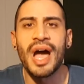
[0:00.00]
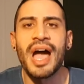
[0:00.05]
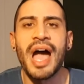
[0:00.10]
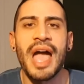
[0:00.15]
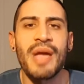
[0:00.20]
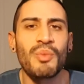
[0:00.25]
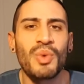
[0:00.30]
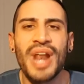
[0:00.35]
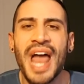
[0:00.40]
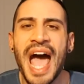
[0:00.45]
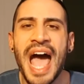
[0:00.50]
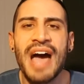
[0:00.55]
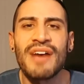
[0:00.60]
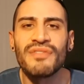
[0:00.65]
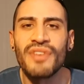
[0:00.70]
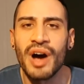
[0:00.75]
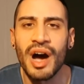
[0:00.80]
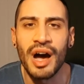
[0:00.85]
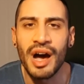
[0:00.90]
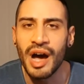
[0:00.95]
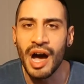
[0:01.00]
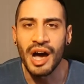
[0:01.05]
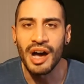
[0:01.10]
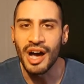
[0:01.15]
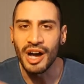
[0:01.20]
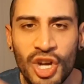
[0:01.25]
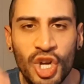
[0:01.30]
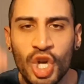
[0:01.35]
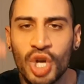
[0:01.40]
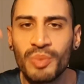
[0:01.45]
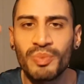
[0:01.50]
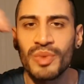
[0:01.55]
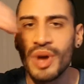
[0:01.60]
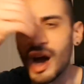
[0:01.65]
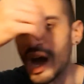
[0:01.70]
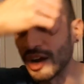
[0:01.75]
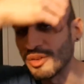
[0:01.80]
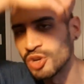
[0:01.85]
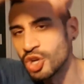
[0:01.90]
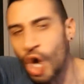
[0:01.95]
I would have a, a,
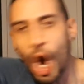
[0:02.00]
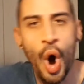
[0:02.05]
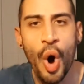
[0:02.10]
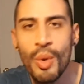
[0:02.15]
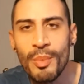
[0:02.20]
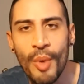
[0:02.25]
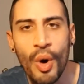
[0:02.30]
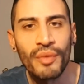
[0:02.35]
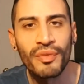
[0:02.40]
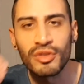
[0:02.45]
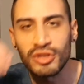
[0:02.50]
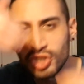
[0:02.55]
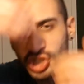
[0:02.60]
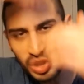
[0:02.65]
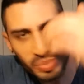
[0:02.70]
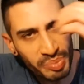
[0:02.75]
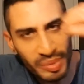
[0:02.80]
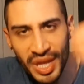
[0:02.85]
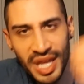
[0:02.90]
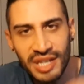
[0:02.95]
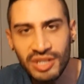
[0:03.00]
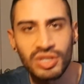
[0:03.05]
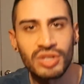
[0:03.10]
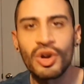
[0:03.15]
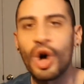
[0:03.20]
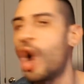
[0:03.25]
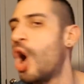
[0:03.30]
a comb over split